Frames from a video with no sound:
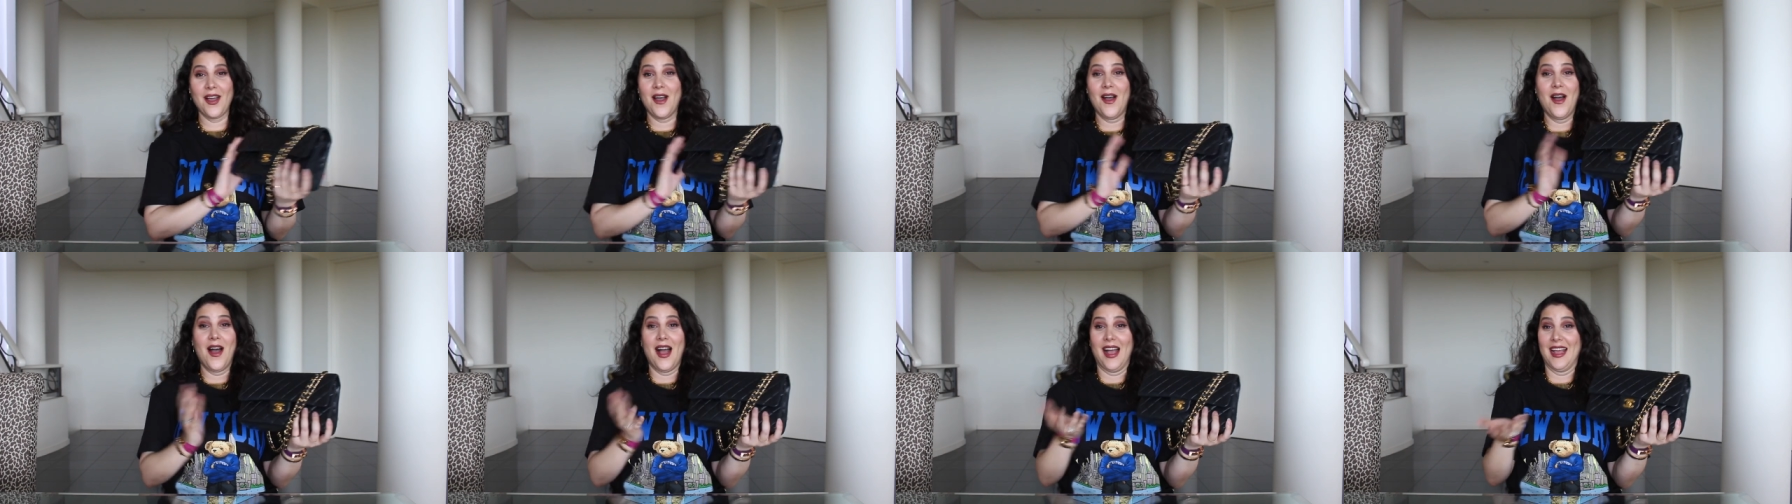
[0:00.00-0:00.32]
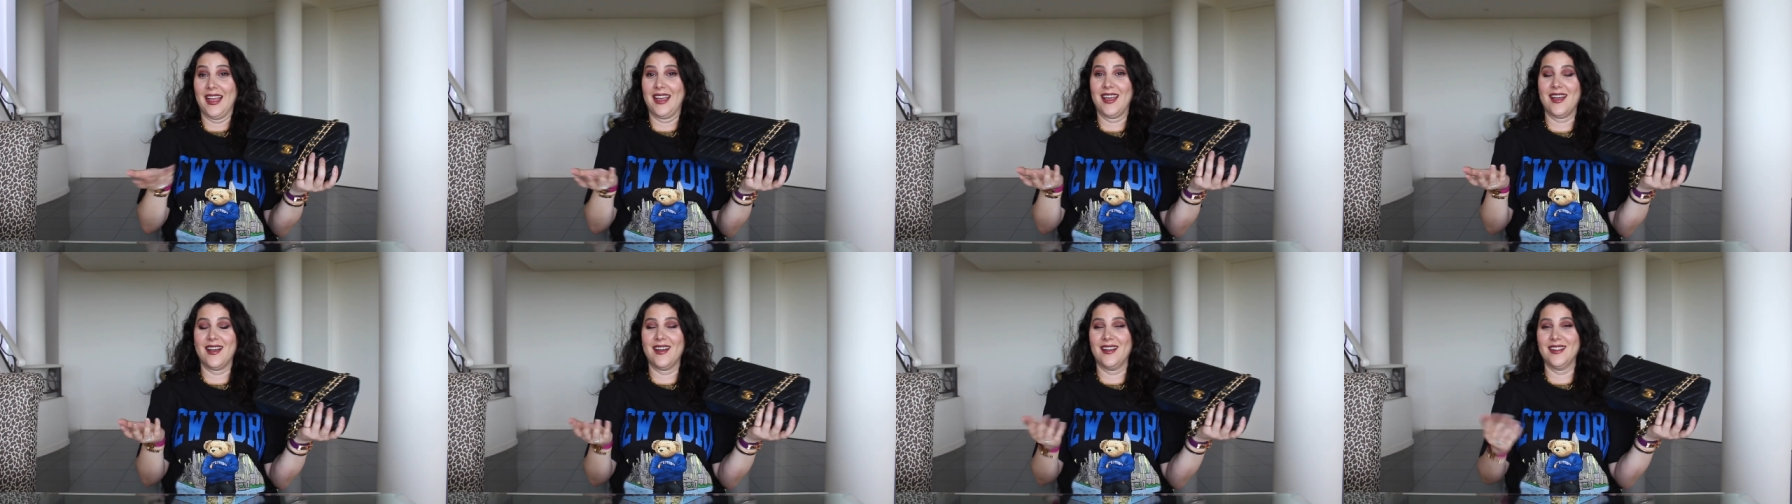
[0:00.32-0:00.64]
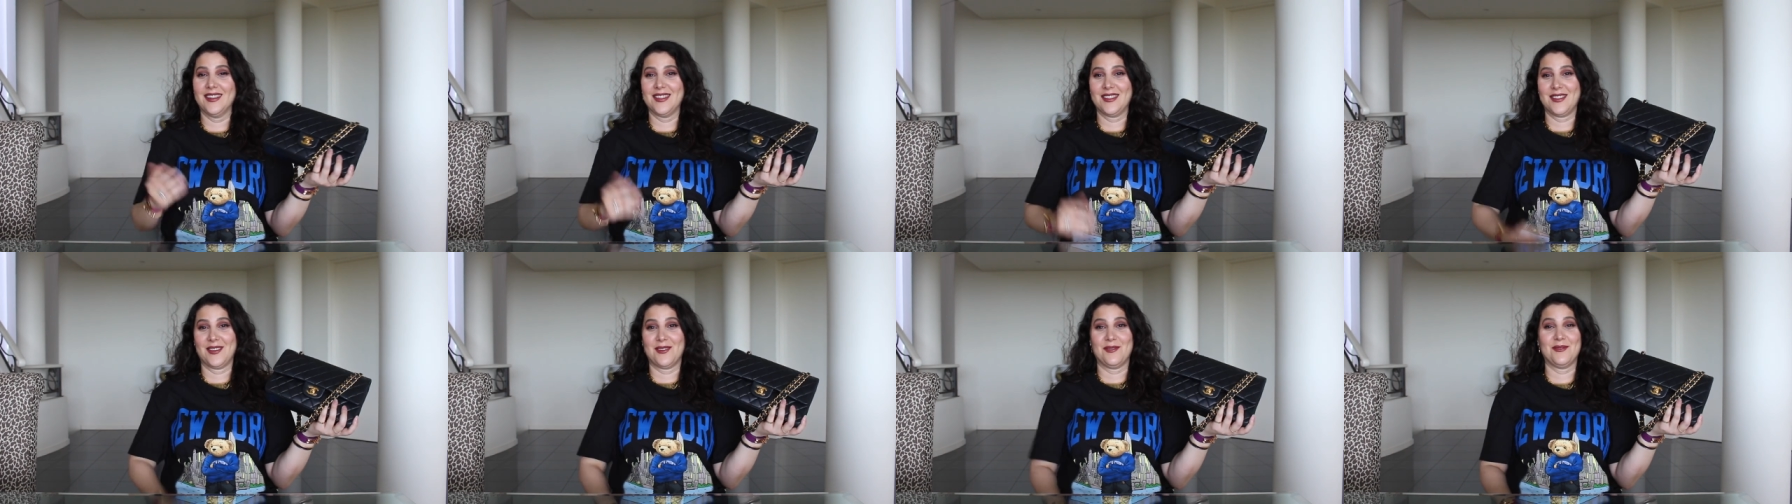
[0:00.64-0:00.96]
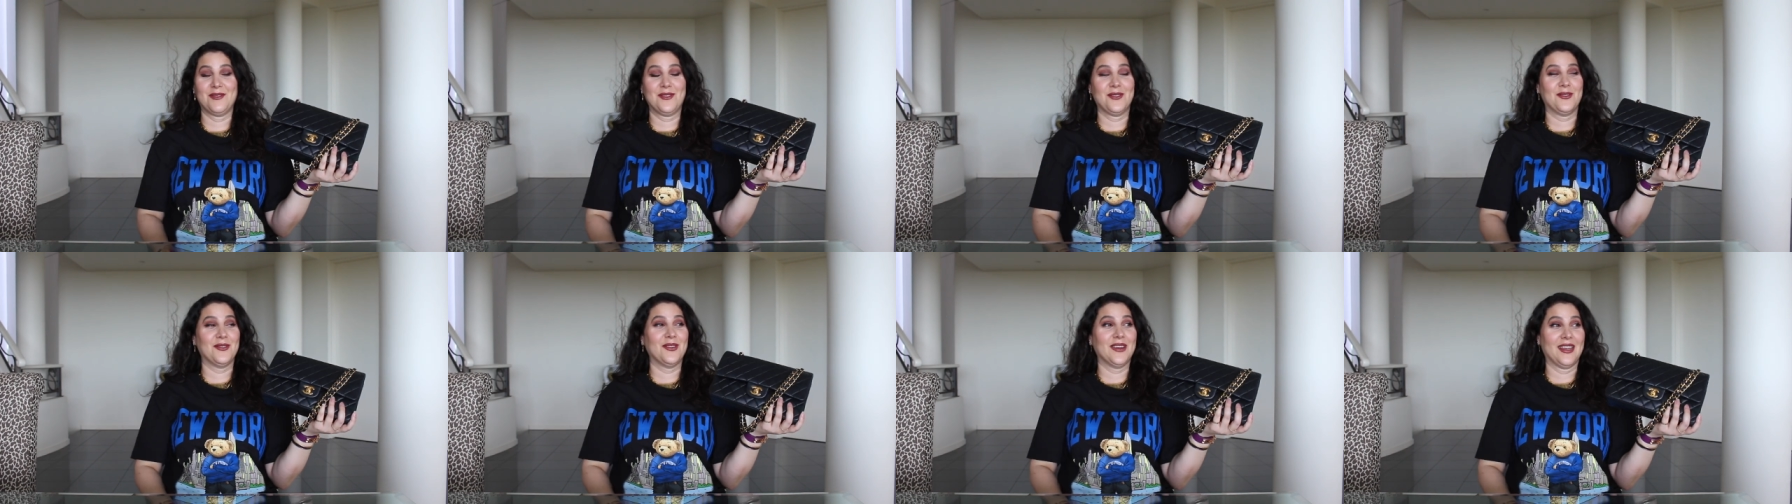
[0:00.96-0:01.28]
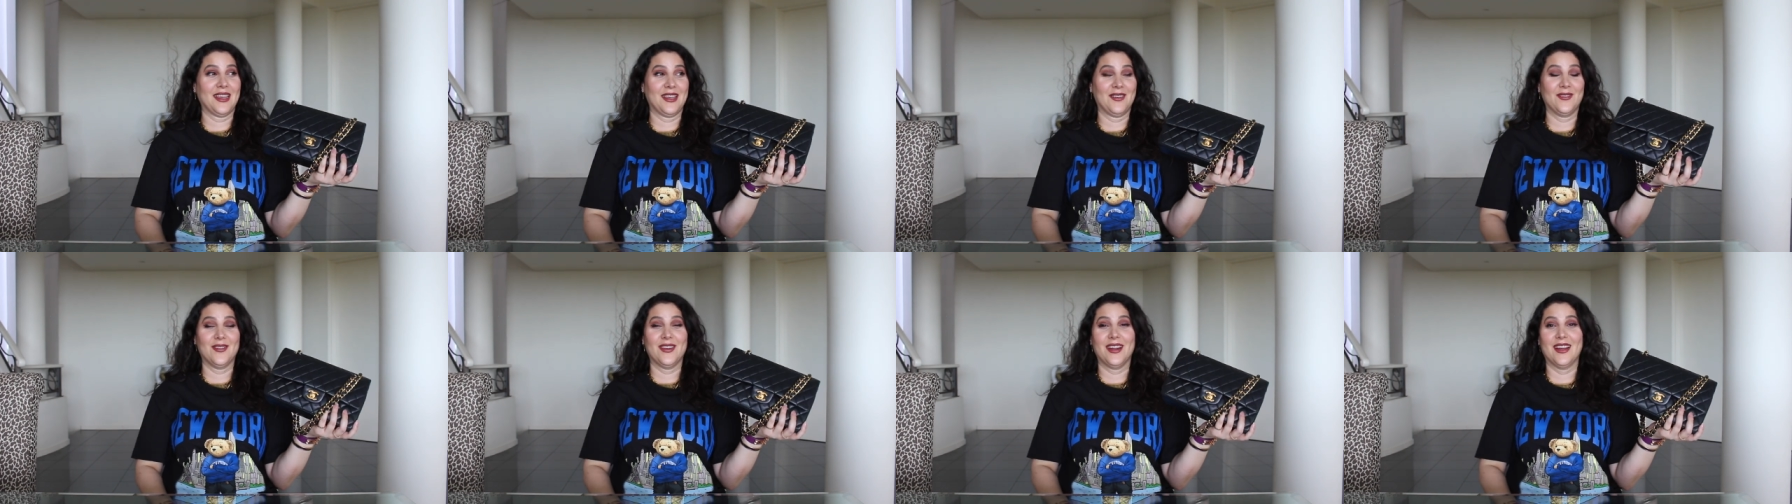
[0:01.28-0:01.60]
I can't stop
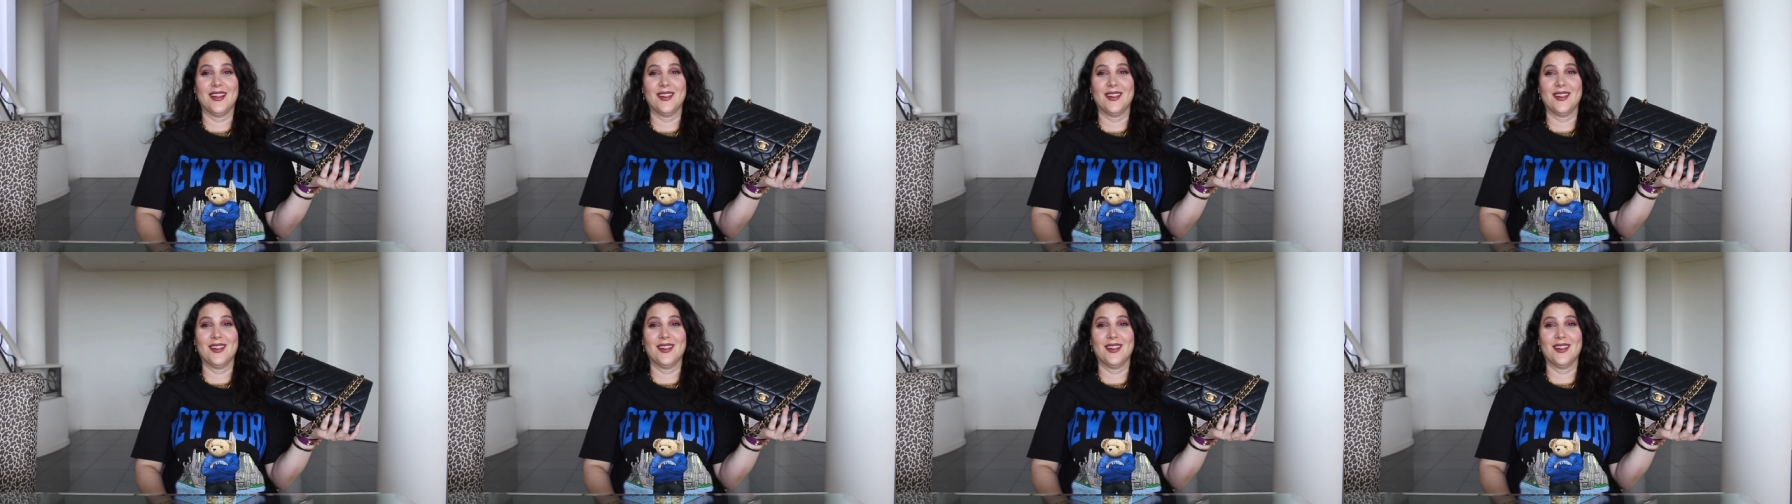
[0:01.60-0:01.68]
talking when